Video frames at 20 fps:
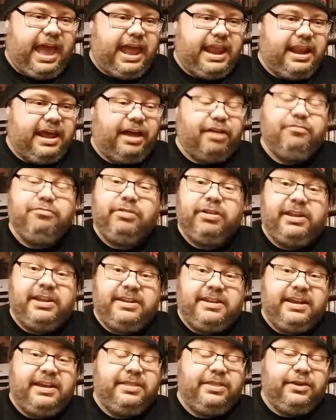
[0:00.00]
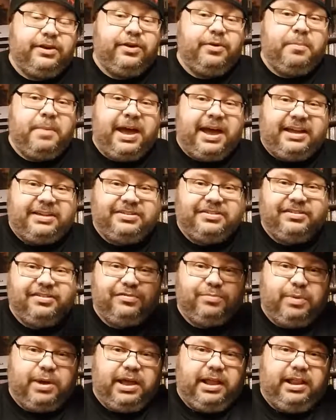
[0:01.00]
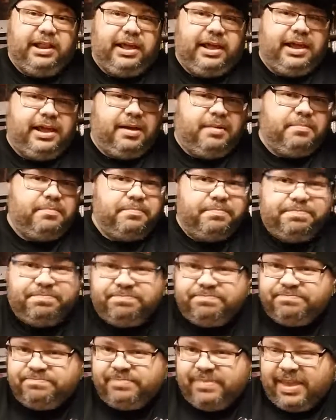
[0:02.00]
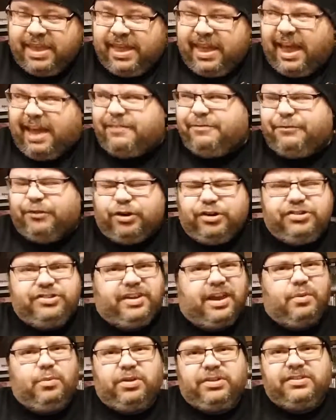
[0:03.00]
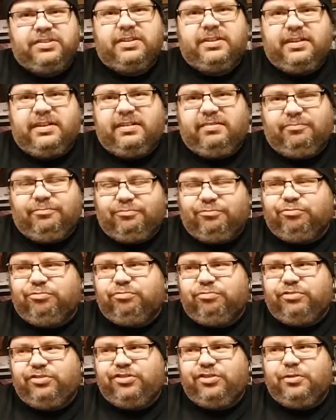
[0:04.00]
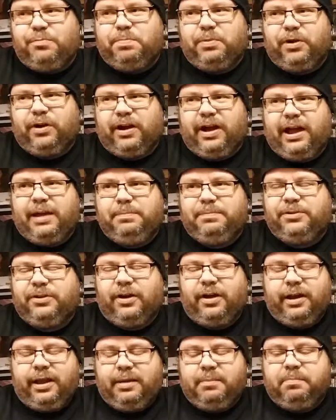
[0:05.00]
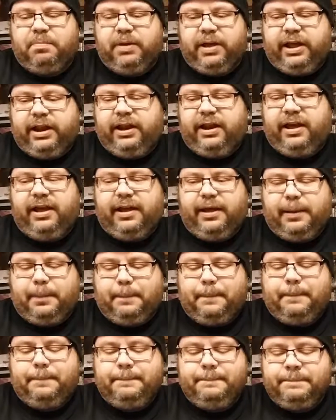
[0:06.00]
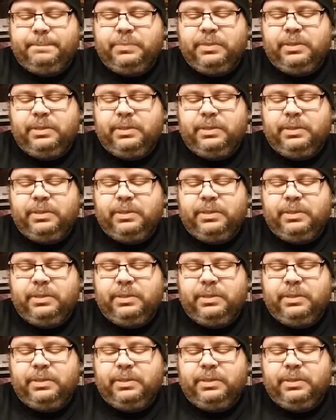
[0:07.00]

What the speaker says: And I really dig the new mask as well. At first, I wasn't super hyped on it, but I